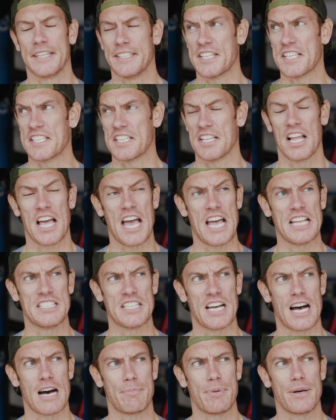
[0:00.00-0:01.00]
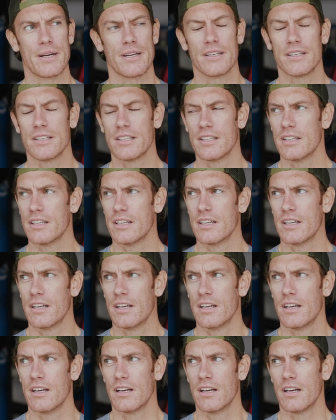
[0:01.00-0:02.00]
just a little heads up.
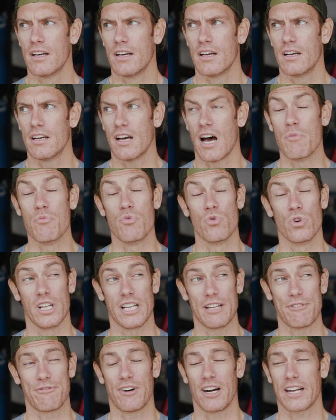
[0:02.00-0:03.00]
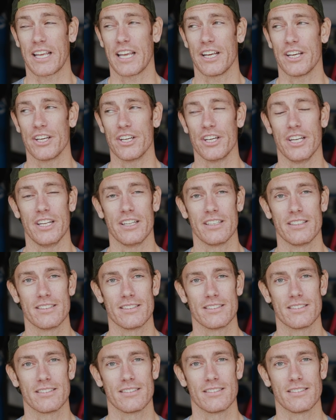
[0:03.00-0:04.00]
I'm really good.
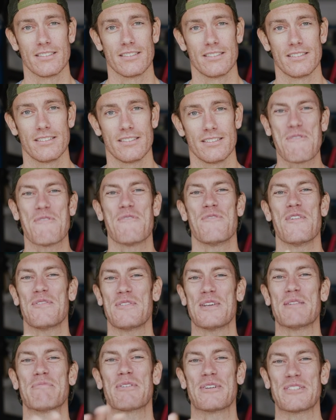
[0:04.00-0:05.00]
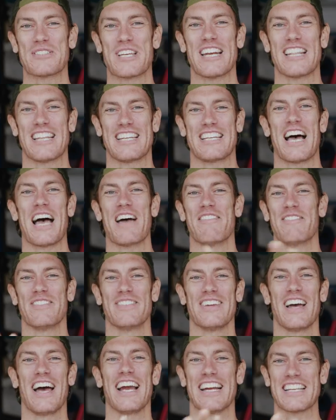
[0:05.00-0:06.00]
50% of the time,
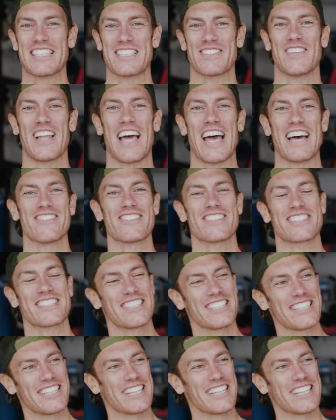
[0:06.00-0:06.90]
I get some laps.